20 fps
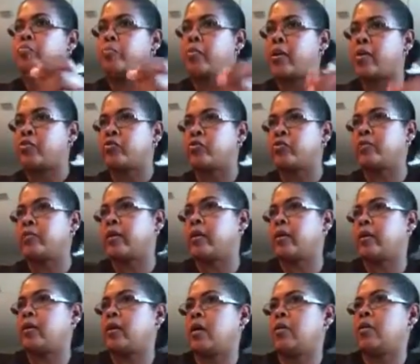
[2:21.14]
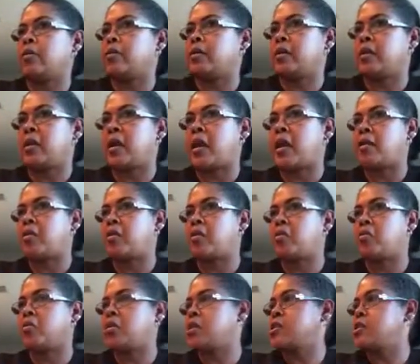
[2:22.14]
pressured. But other than that,
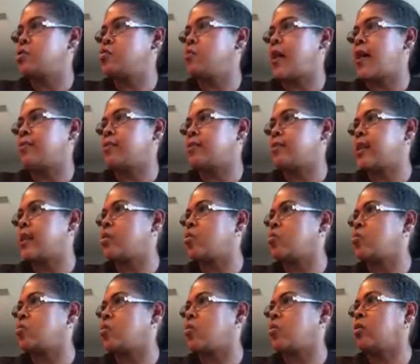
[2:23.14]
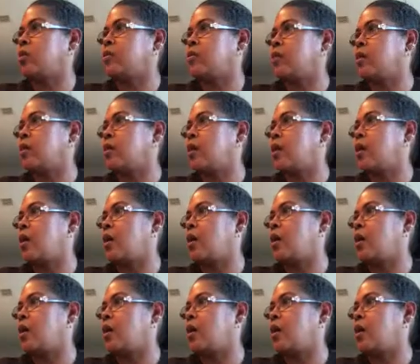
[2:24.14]
no, because you have to take control of the